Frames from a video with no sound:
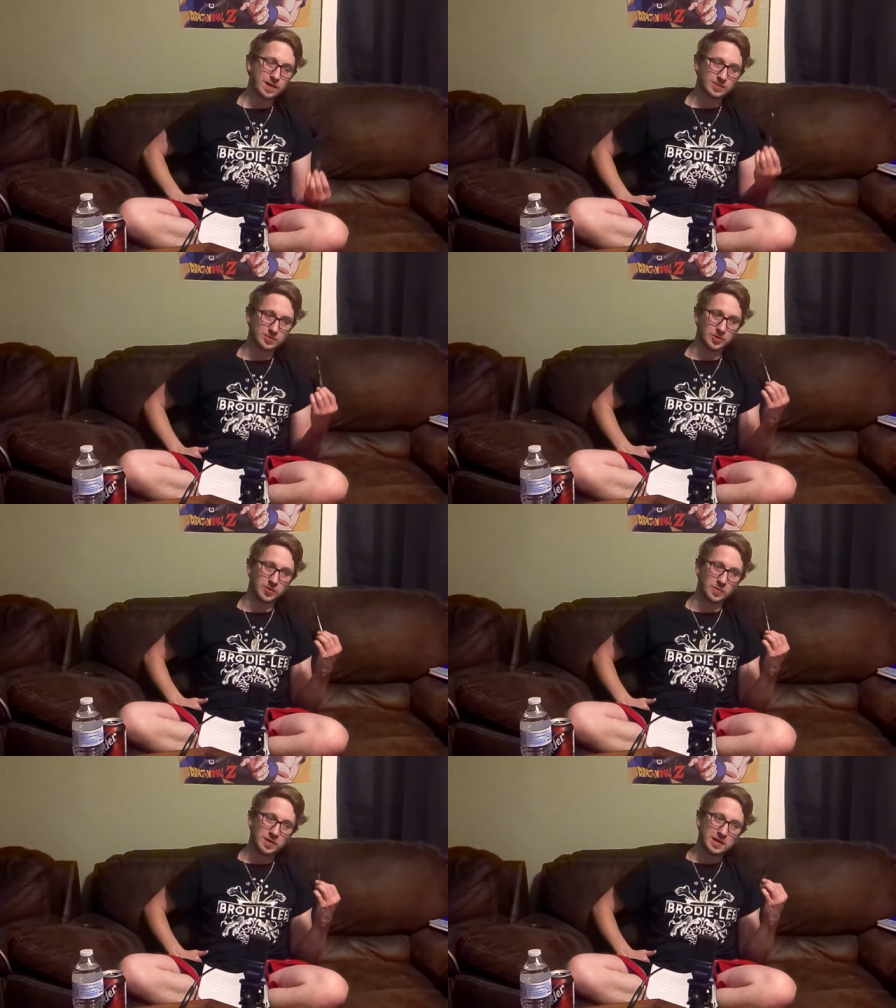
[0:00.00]

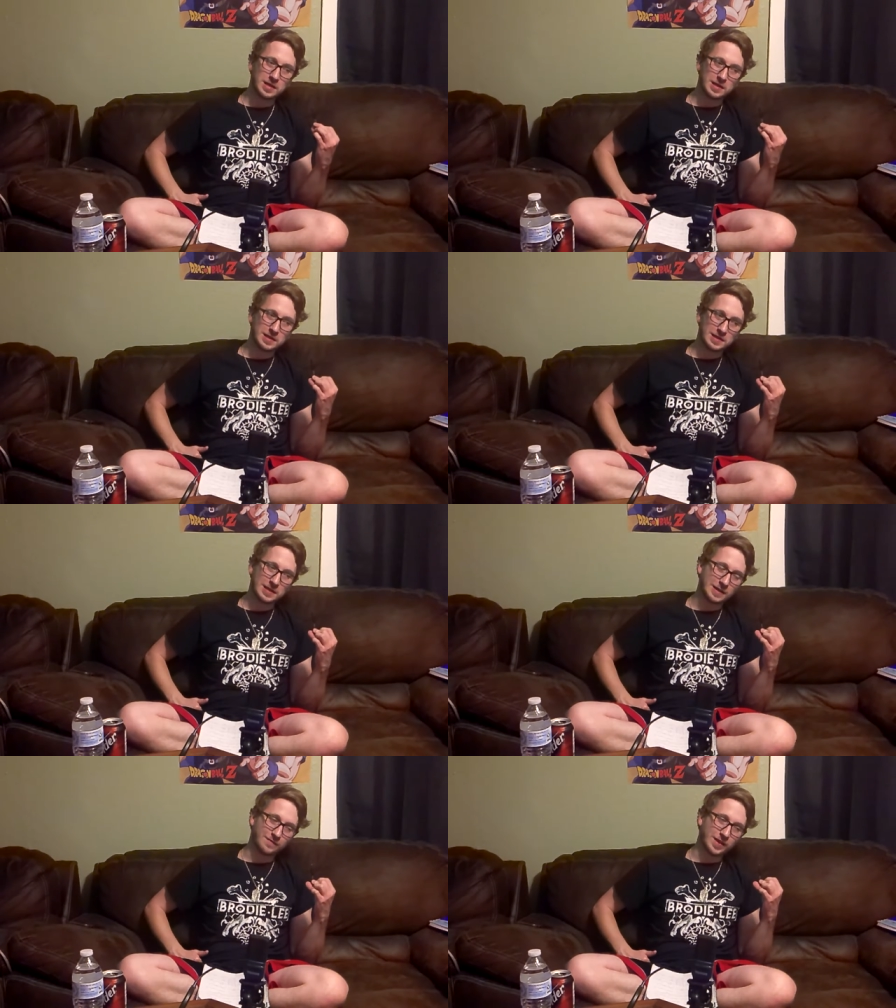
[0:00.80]
So,
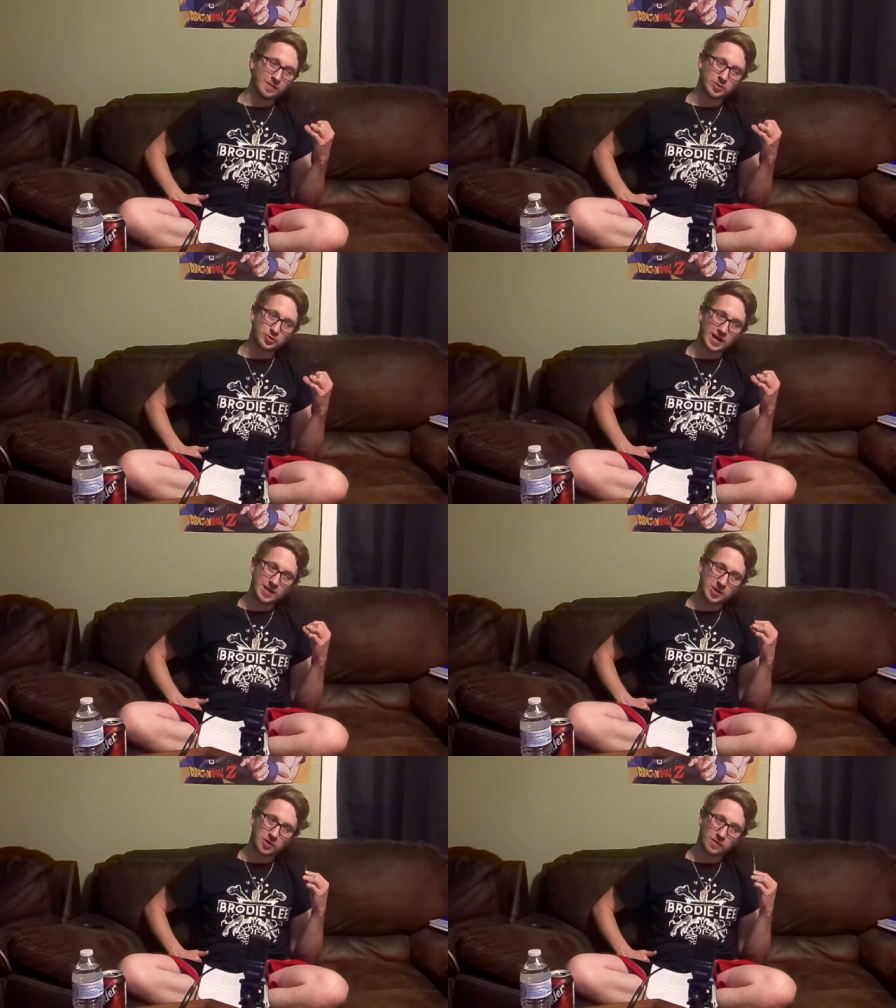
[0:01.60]
if they were
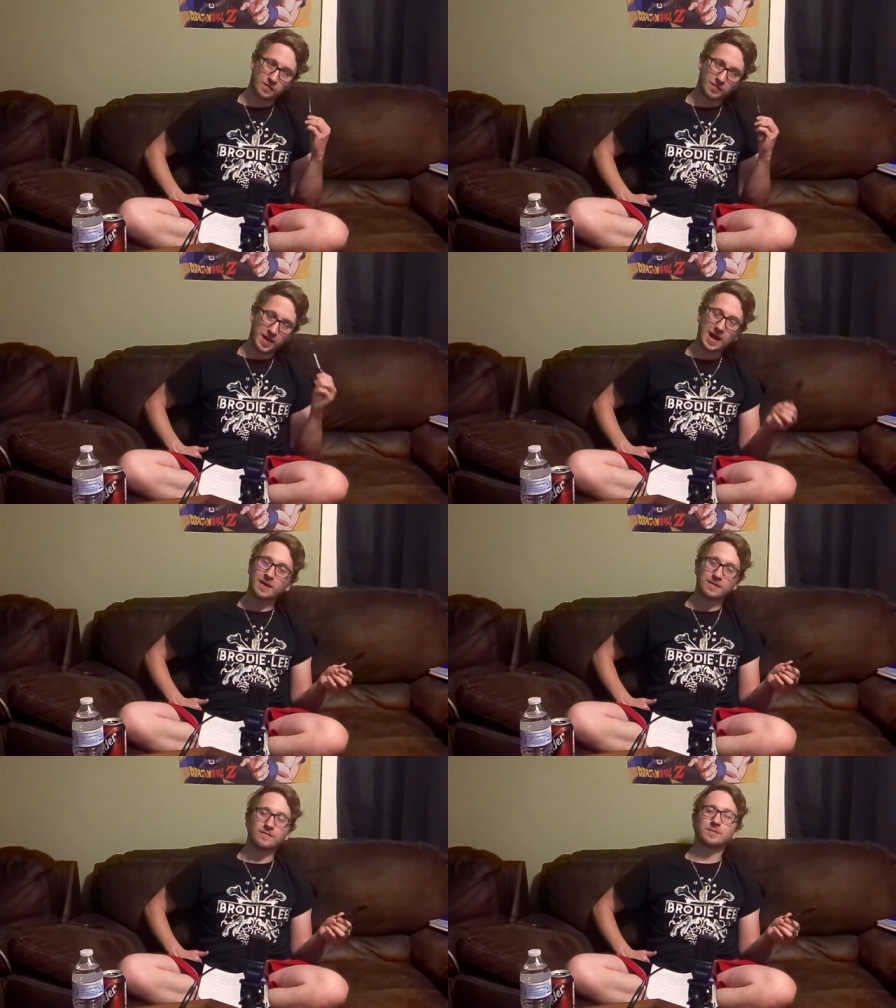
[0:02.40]
trying to go for
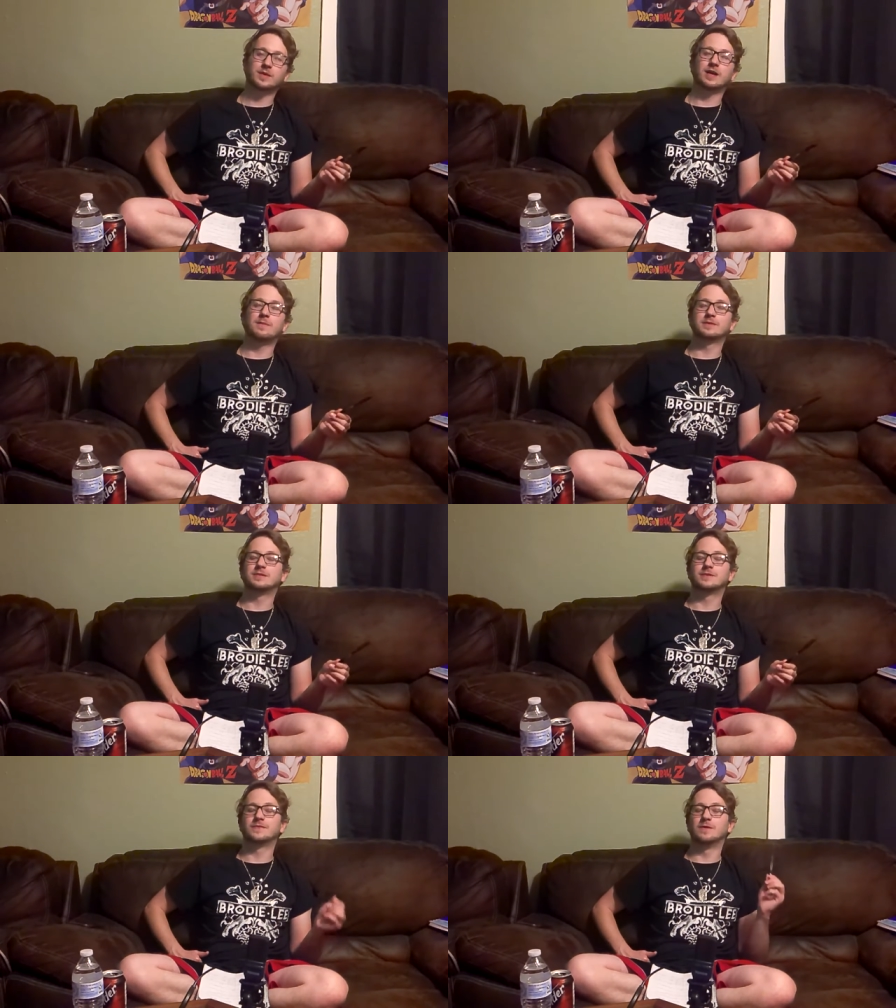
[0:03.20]
that from the comics
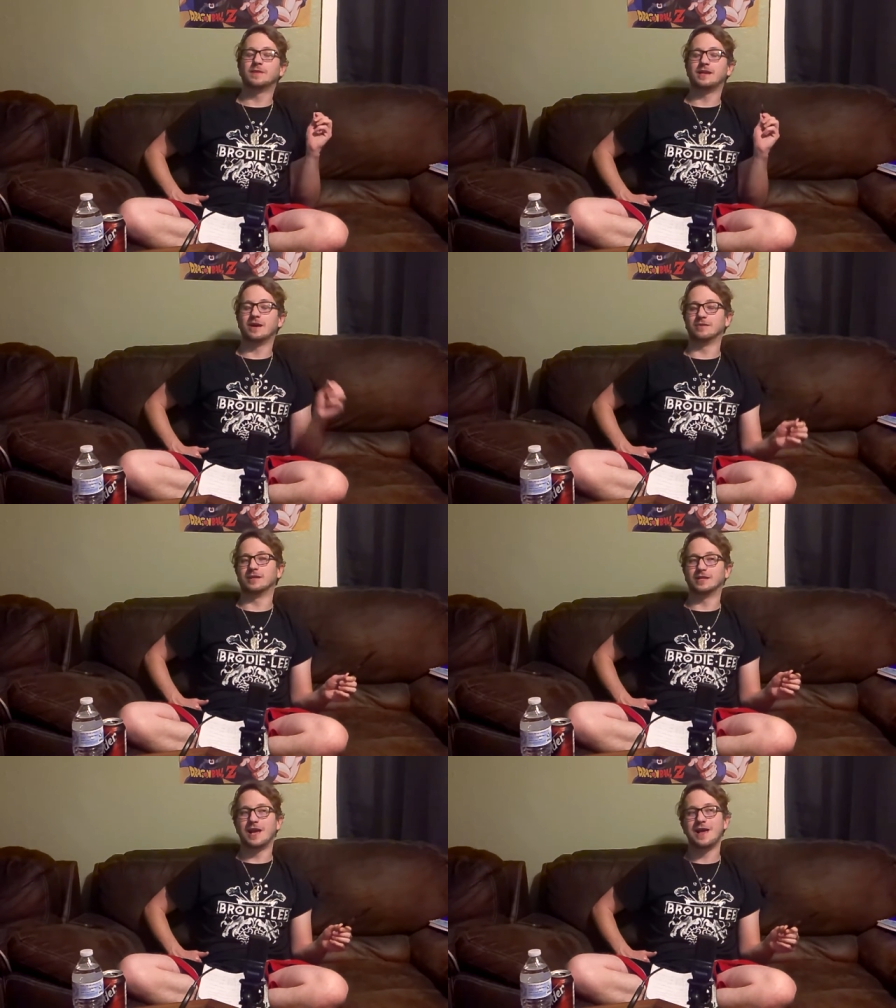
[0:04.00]
in this film, they nailed it
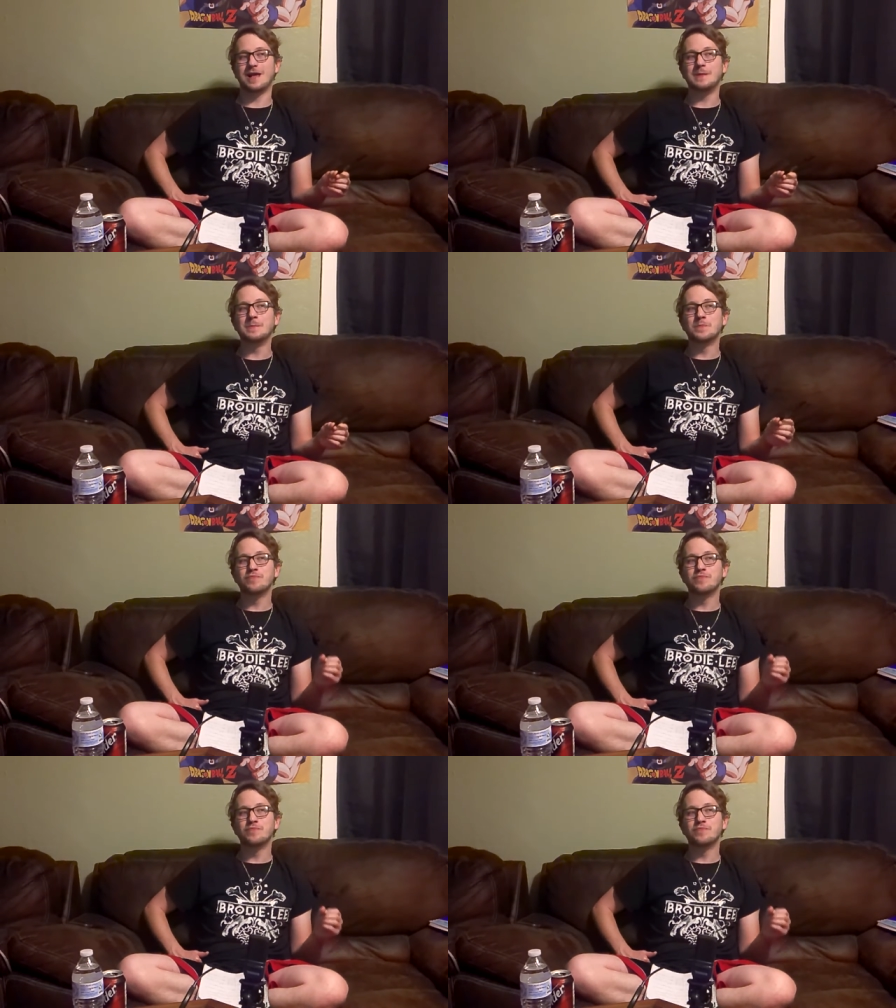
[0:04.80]
on the head.